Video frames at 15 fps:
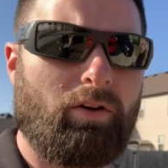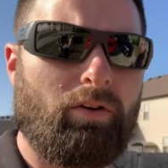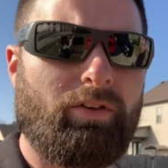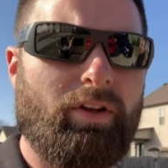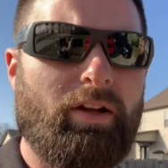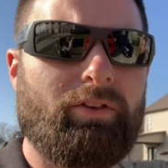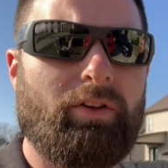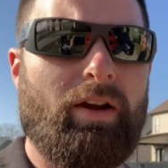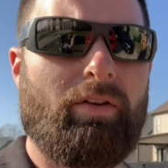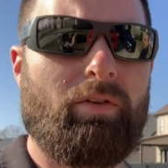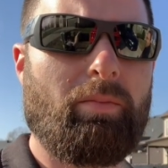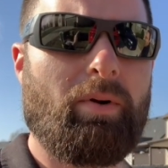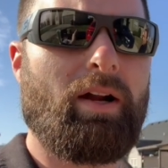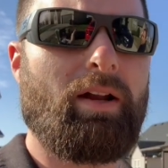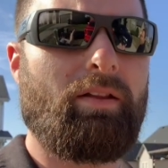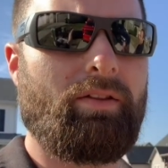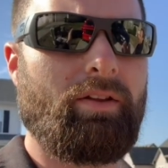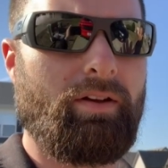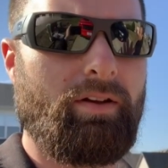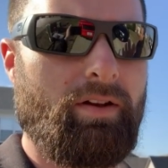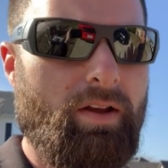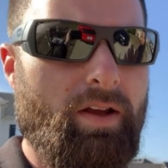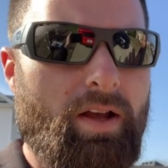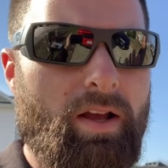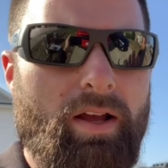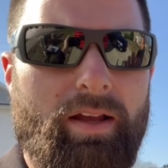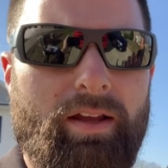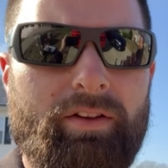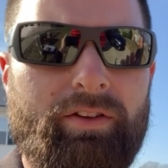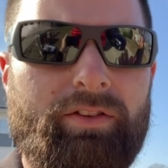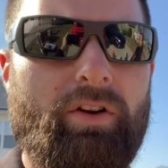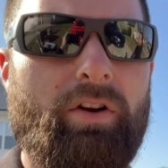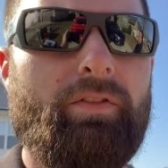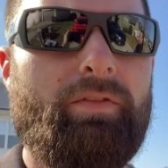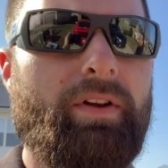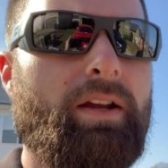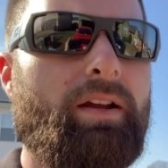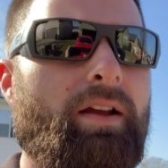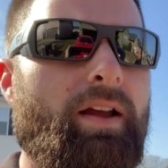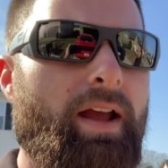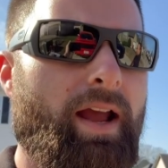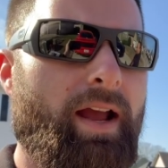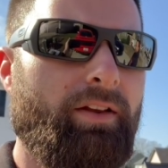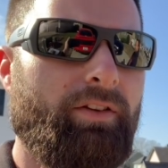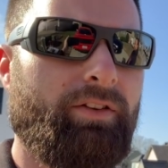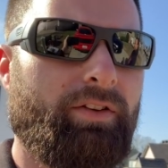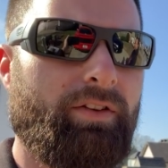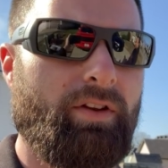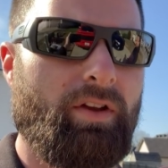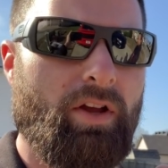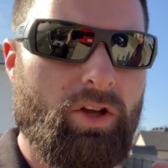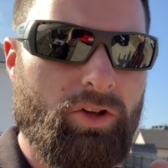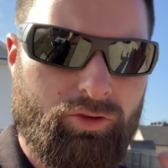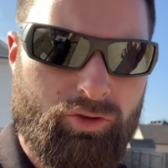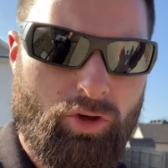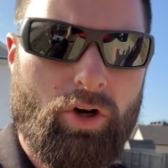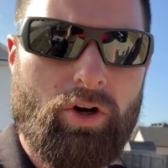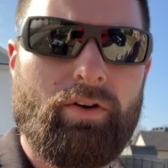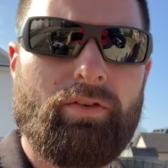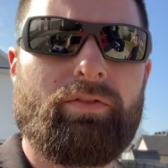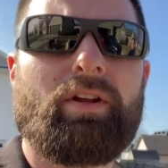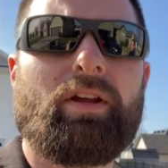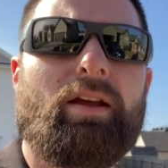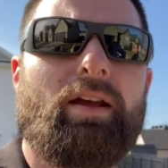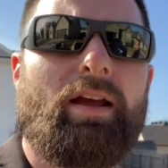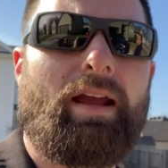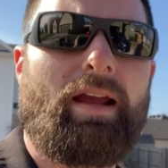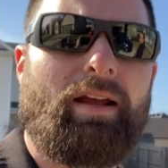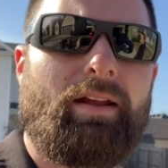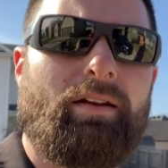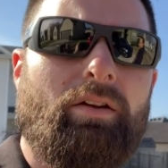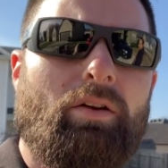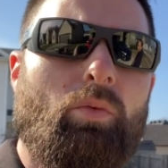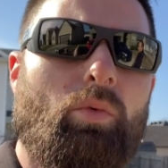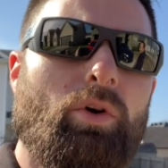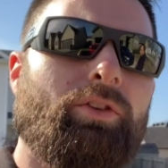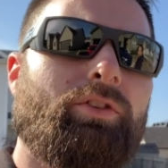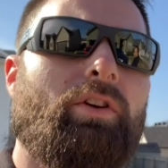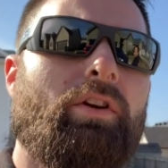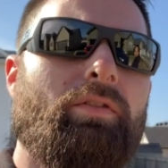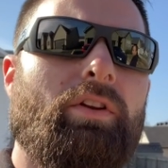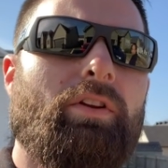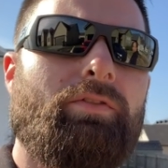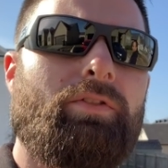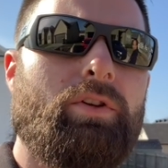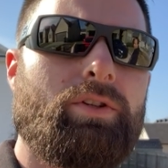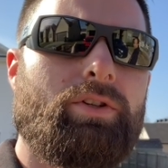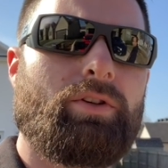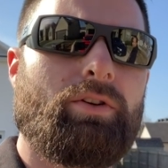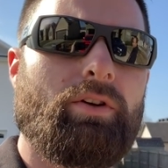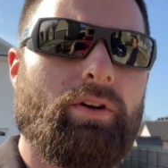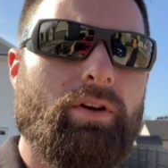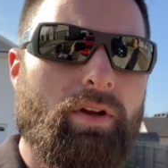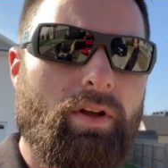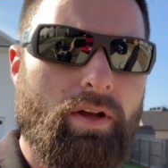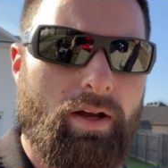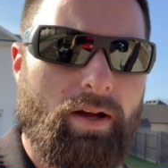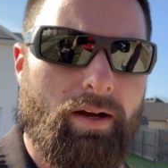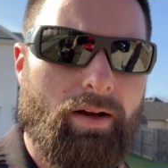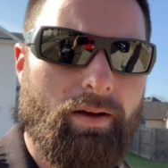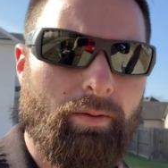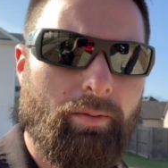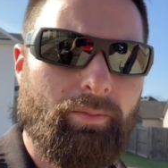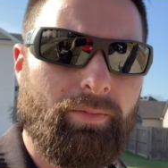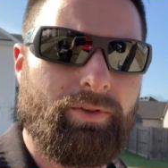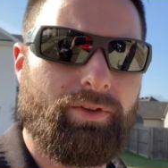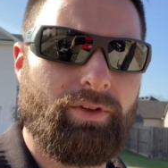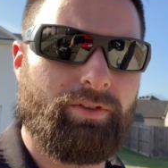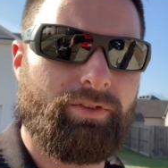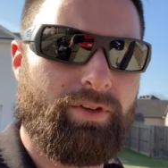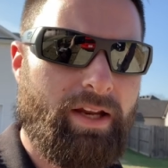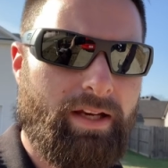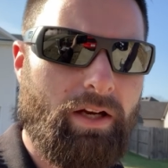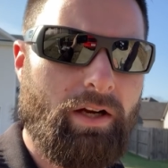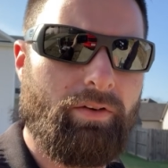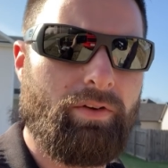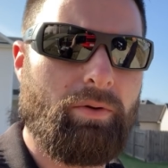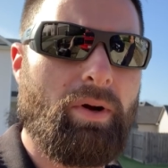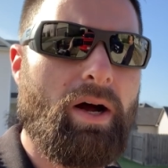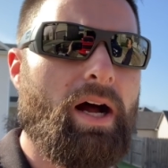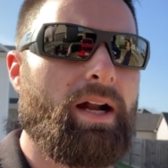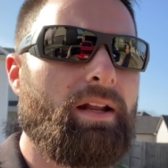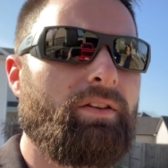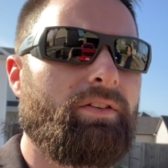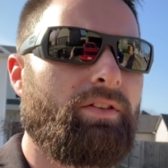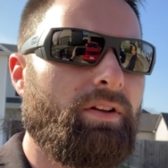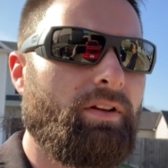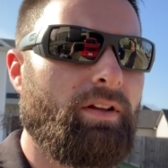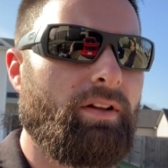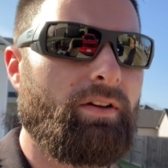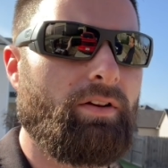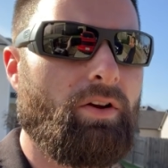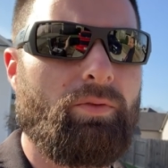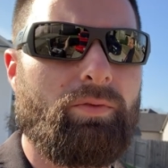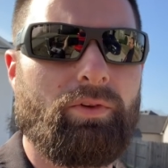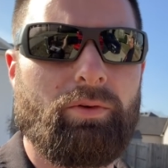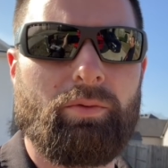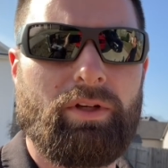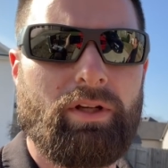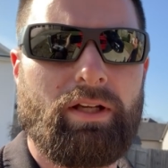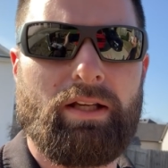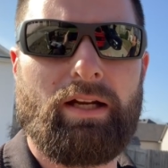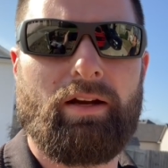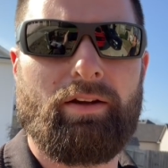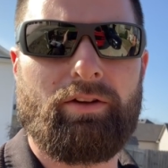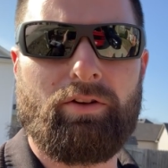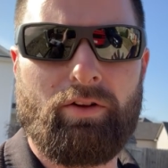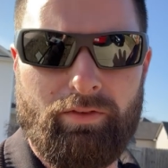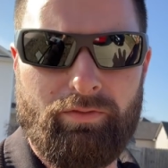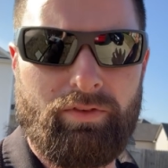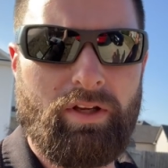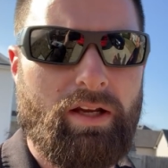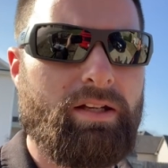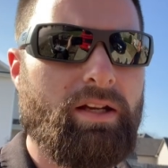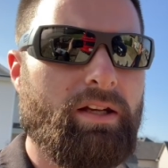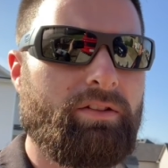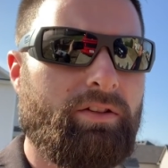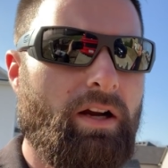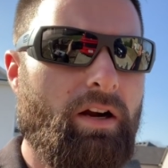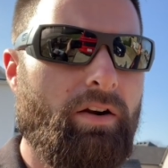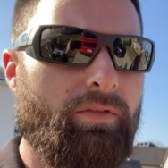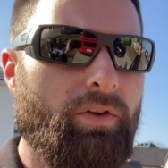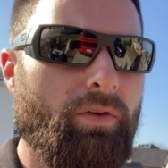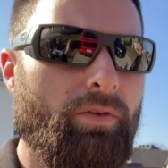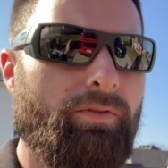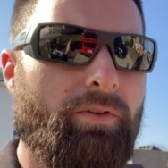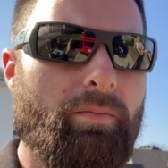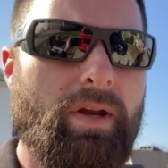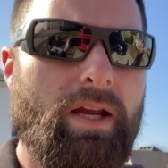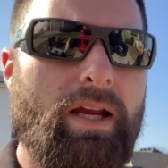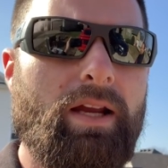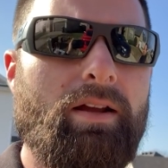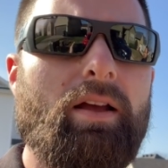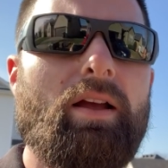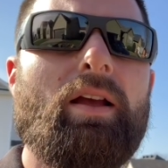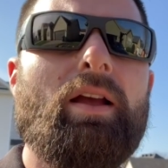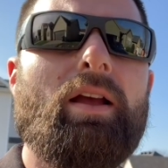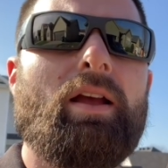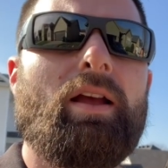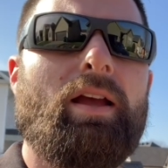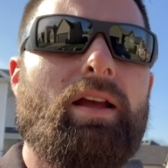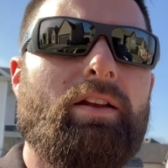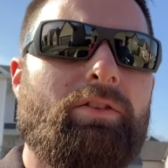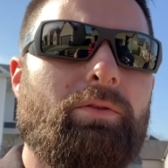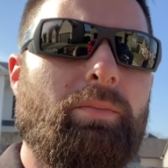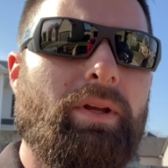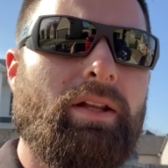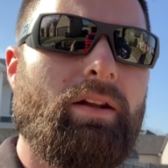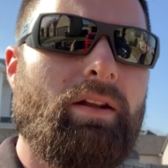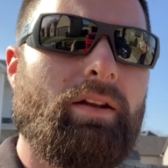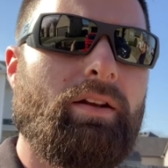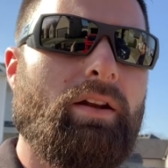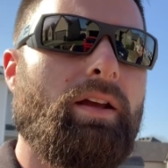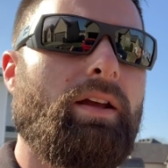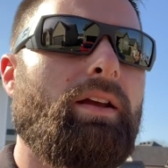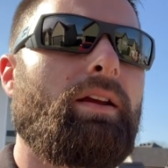goes out to everybody that is serving, has served, and will serve in the future. Just take care of your bodies, and then hopefully when you get out, you know, the VA takes care of you. For me, it's been